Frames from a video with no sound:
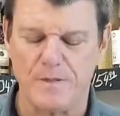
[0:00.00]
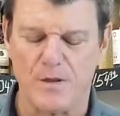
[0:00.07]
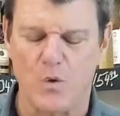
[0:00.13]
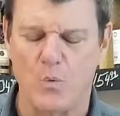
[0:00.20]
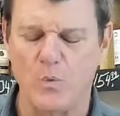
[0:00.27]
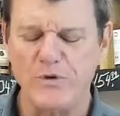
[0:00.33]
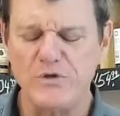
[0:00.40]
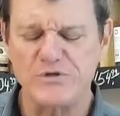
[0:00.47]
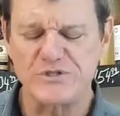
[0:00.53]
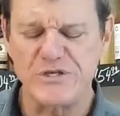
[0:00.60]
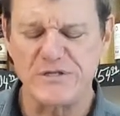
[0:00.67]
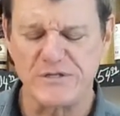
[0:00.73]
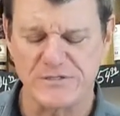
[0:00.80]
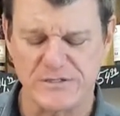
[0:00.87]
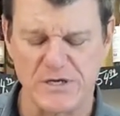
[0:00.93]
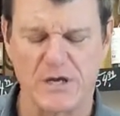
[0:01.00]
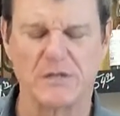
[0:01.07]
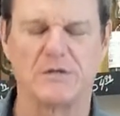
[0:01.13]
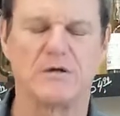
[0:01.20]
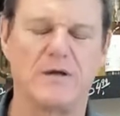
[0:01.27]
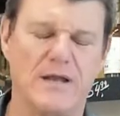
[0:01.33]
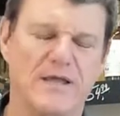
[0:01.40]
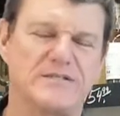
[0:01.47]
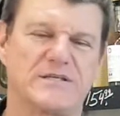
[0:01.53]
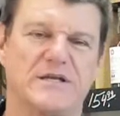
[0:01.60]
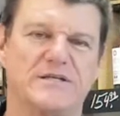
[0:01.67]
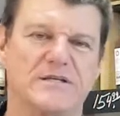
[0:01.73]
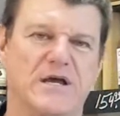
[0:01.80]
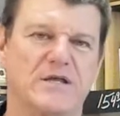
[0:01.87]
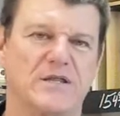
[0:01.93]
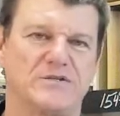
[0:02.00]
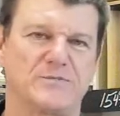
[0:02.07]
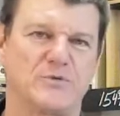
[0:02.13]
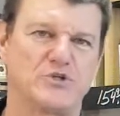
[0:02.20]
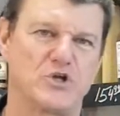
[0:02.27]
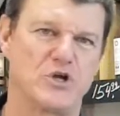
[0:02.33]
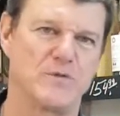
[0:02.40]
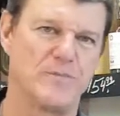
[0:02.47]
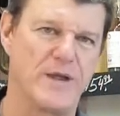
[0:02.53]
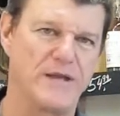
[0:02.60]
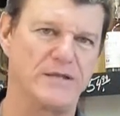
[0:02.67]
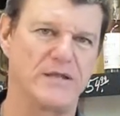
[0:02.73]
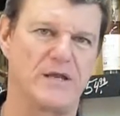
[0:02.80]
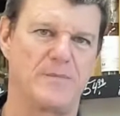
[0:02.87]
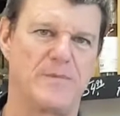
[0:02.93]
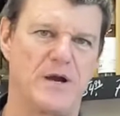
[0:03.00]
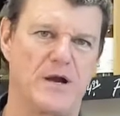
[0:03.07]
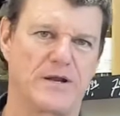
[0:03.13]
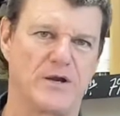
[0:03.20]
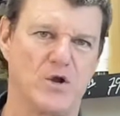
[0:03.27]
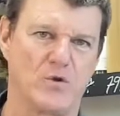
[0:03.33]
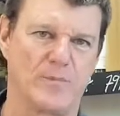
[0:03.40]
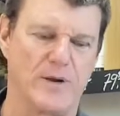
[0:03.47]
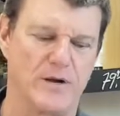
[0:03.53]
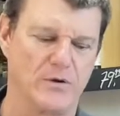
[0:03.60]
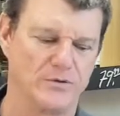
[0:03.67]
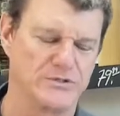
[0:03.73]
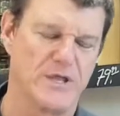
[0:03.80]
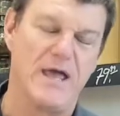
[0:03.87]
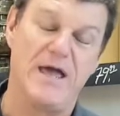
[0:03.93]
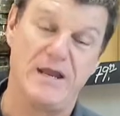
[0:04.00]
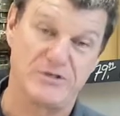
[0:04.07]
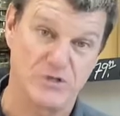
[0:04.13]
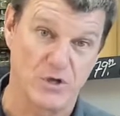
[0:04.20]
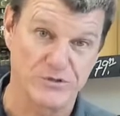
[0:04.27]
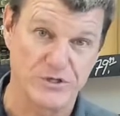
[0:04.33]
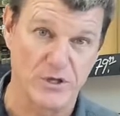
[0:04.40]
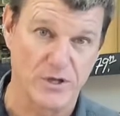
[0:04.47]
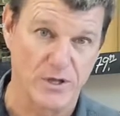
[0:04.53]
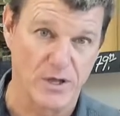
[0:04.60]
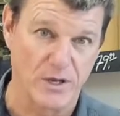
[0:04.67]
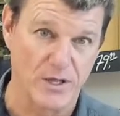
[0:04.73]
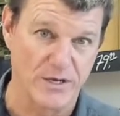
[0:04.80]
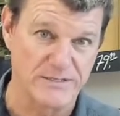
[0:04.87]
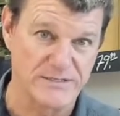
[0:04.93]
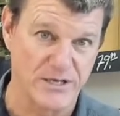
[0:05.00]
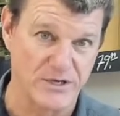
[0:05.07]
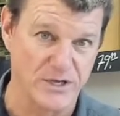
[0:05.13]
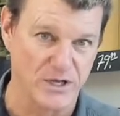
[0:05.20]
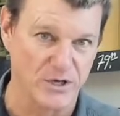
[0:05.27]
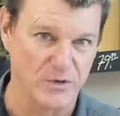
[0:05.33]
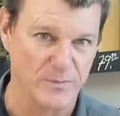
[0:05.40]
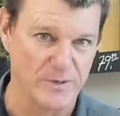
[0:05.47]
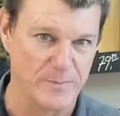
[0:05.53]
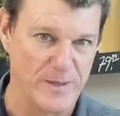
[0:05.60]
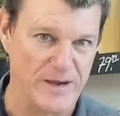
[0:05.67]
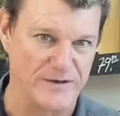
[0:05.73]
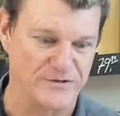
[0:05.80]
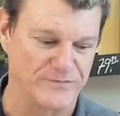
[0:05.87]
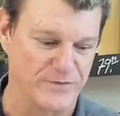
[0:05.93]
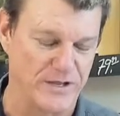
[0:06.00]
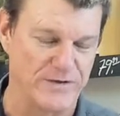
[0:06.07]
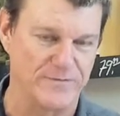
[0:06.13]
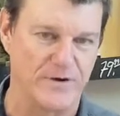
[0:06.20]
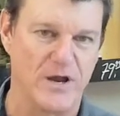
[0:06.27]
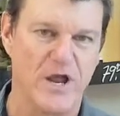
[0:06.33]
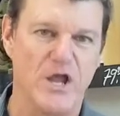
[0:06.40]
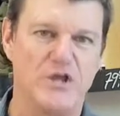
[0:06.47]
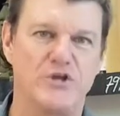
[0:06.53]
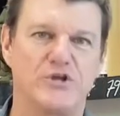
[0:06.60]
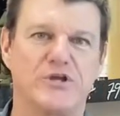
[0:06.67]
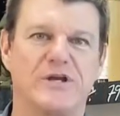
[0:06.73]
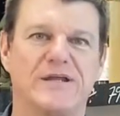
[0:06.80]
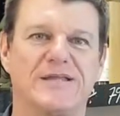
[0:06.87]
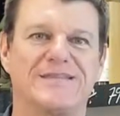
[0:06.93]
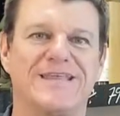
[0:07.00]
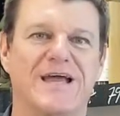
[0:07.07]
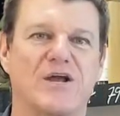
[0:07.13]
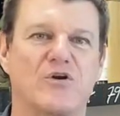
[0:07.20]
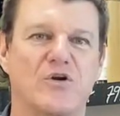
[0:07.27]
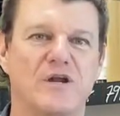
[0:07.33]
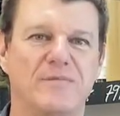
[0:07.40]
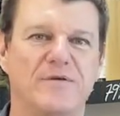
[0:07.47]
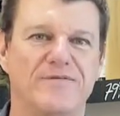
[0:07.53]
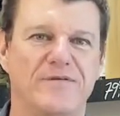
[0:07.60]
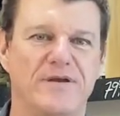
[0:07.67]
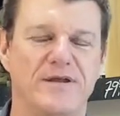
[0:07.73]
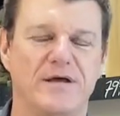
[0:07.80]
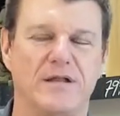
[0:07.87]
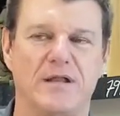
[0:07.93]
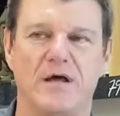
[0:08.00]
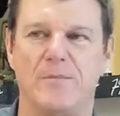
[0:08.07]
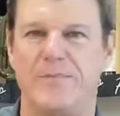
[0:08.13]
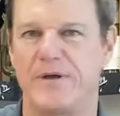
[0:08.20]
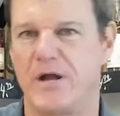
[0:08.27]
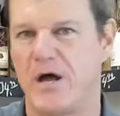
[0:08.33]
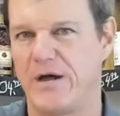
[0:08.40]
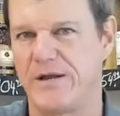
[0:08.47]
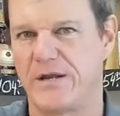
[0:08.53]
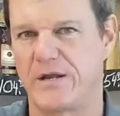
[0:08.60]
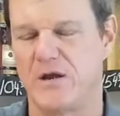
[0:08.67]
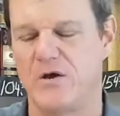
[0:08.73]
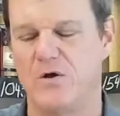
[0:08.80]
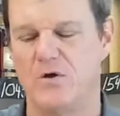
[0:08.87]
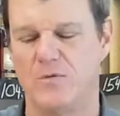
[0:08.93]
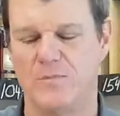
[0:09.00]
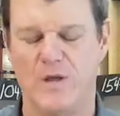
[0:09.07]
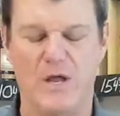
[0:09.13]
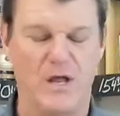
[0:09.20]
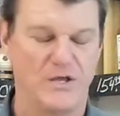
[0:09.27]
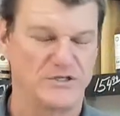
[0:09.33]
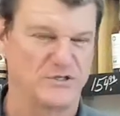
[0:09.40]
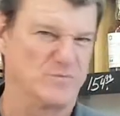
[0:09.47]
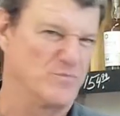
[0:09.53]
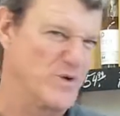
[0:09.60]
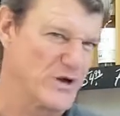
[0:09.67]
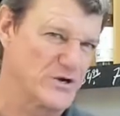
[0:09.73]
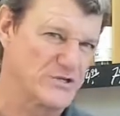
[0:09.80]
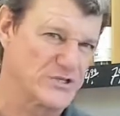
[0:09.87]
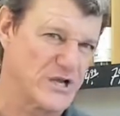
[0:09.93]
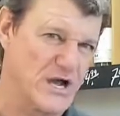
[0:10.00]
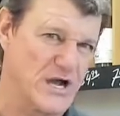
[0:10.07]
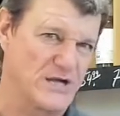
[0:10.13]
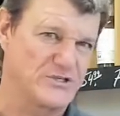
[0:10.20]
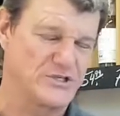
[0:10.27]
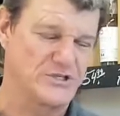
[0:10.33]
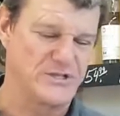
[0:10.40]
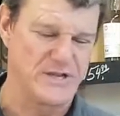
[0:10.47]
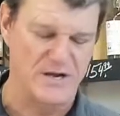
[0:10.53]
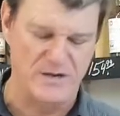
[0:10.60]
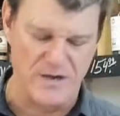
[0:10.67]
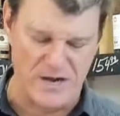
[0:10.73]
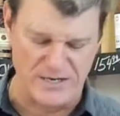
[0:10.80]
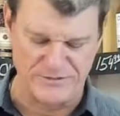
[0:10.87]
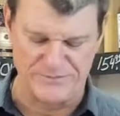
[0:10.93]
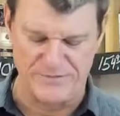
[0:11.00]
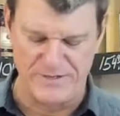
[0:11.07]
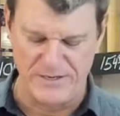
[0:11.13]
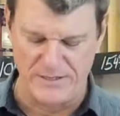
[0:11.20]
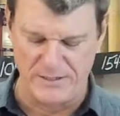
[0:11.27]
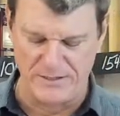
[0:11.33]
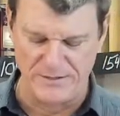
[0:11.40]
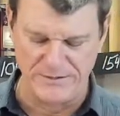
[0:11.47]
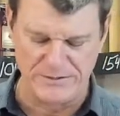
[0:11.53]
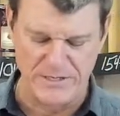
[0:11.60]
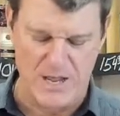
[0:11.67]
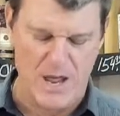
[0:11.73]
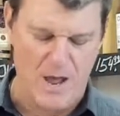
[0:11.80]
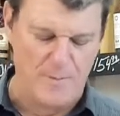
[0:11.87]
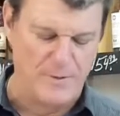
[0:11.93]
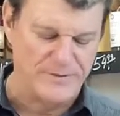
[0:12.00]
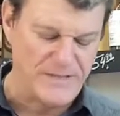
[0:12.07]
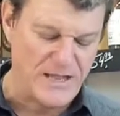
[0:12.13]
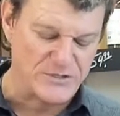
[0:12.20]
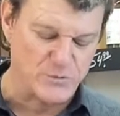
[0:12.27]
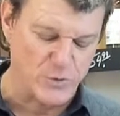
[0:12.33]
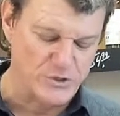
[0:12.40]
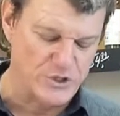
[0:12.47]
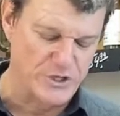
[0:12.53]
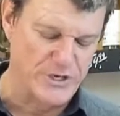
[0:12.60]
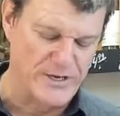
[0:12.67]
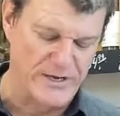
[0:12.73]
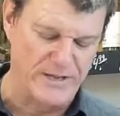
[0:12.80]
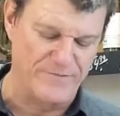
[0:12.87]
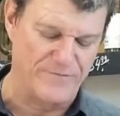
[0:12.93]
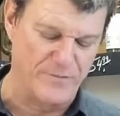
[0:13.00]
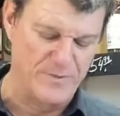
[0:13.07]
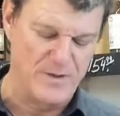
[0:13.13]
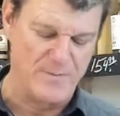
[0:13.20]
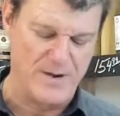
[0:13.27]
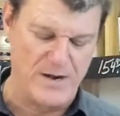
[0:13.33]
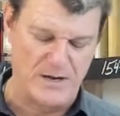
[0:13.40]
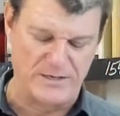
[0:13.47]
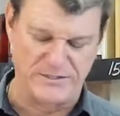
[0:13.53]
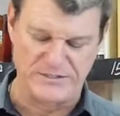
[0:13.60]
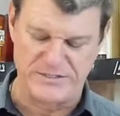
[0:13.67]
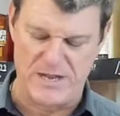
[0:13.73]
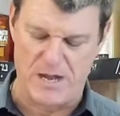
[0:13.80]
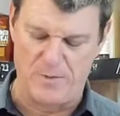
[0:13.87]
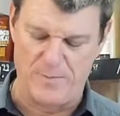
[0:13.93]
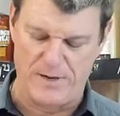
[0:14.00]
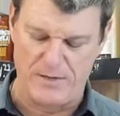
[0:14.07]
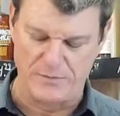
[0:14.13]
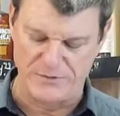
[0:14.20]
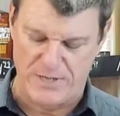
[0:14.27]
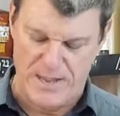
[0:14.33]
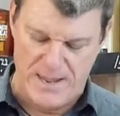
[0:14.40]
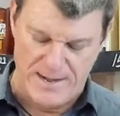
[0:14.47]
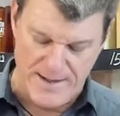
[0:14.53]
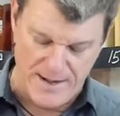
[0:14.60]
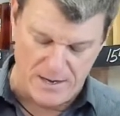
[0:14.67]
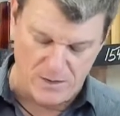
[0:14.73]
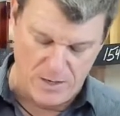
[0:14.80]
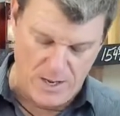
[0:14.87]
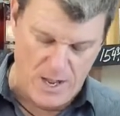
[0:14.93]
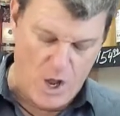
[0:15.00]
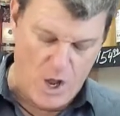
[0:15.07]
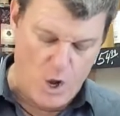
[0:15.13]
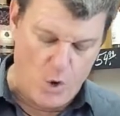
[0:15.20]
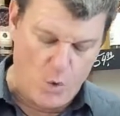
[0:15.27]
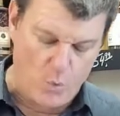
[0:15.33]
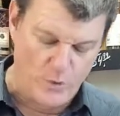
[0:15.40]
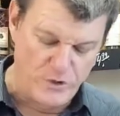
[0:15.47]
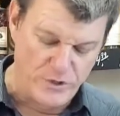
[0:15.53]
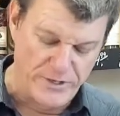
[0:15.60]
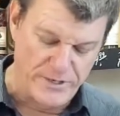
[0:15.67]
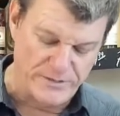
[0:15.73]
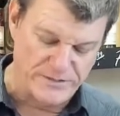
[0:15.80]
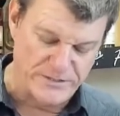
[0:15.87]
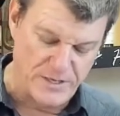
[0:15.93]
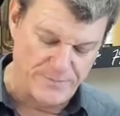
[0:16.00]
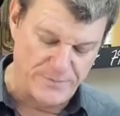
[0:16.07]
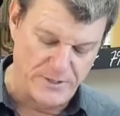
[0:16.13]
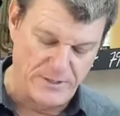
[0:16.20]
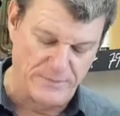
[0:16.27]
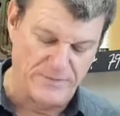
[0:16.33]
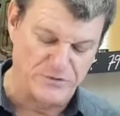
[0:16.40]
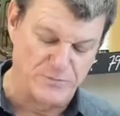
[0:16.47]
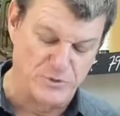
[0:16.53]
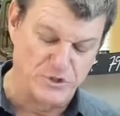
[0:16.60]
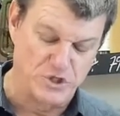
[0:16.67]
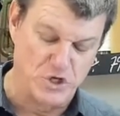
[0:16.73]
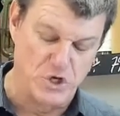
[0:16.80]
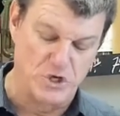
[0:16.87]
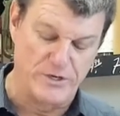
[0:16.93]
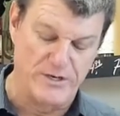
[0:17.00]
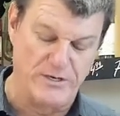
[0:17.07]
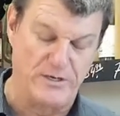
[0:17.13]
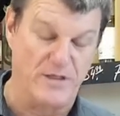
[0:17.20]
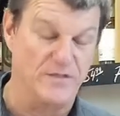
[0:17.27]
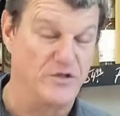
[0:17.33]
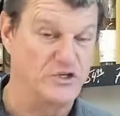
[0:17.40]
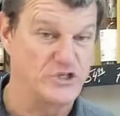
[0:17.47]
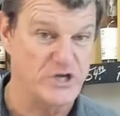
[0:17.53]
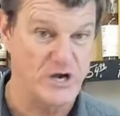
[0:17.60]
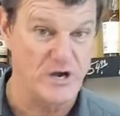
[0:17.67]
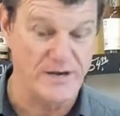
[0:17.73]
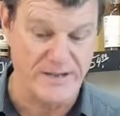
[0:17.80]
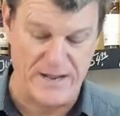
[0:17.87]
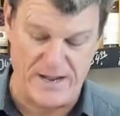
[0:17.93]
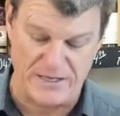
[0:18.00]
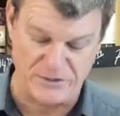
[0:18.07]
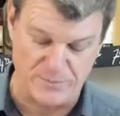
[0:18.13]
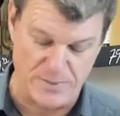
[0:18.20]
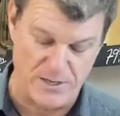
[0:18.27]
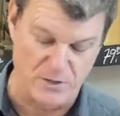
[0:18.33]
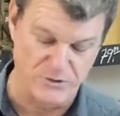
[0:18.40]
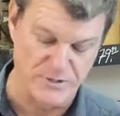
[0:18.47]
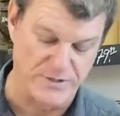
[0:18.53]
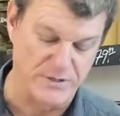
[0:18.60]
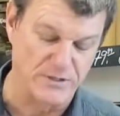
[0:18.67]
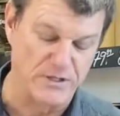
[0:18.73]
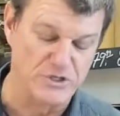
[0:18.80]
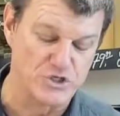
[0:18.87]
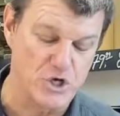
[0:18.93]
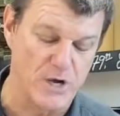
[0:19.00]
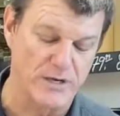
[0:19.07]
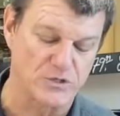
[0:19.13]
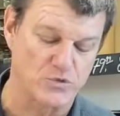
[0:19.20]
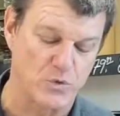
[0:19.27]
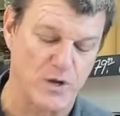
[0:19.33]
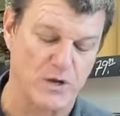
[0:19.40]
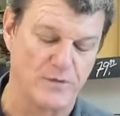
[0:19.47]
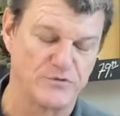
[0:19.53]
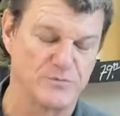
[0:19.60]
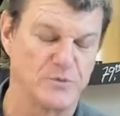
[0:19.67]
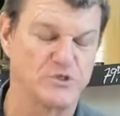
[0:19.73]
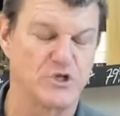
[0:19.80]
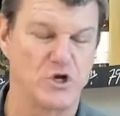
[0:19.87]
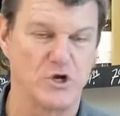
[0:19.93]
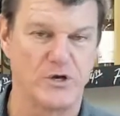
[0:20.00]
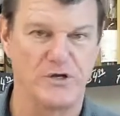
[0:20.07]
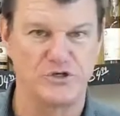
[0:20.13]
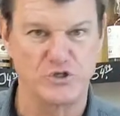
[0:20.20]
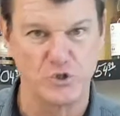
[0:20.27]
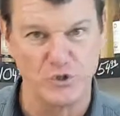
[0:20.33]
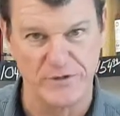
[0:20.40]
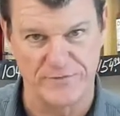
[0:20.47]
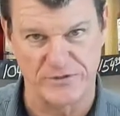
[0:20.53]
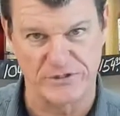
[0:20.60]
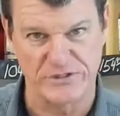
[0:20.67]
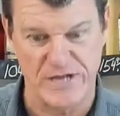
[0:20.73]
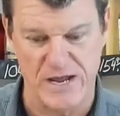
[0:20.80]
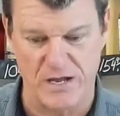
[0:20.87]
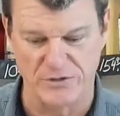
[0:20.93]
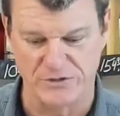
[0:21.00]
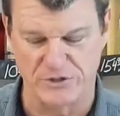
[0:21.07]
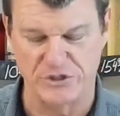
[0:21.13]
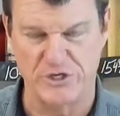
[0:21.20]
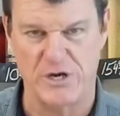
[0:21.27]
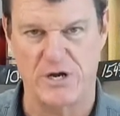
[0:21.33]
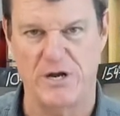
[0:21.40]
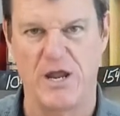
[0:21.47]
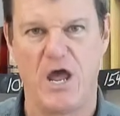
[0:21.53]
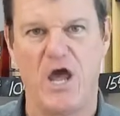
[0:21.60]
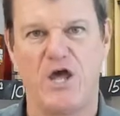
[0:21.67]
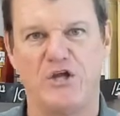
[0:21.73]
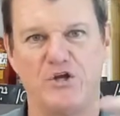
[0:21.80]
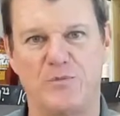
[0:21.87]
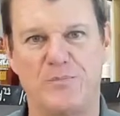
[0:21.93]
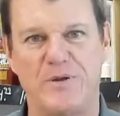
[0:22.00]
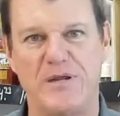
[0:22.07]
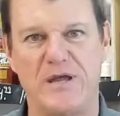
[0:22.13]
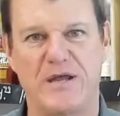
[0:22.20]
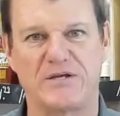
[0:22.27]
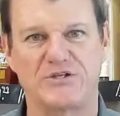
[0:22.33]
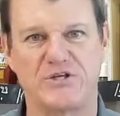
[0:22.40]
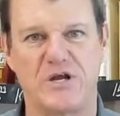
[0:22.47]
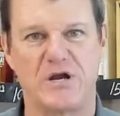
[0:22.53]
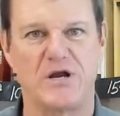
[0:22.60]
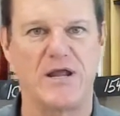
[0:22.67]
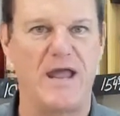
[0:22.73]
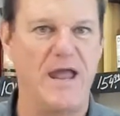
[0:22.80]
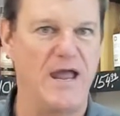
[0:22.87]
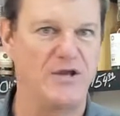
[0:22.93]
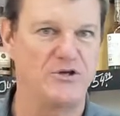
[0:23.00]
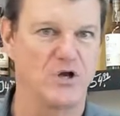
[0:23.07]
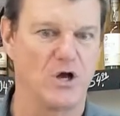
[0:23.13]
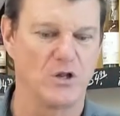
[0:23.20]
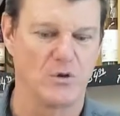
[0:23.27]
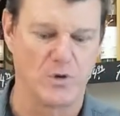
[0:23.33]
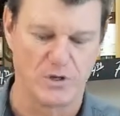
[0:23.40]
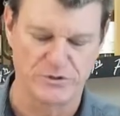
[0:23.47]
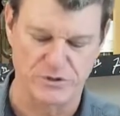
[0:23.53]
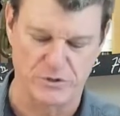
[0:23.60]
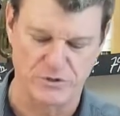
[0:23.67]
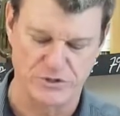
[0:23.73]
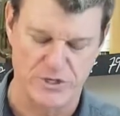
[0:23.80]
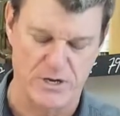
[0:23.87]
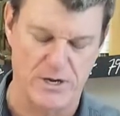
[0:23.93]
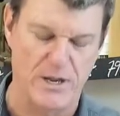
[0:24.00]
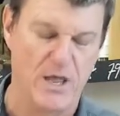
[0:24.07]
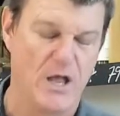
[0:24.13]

when you see this color, it's going to tell you it's matured mainly in American oak barrels. It's also going to tell you a little bit about its flavor. You're going to get that creamy vanilla, a bit of honeycomb, some butterscotch in there, nice vanillas. But that's what you're going to get from the American style barrels. Now, when you get something that's matured in the sherry cask barrels, now the Glendronach 12 is matured in two different styles of sherry, your PX sherry and your Oloroso sherry.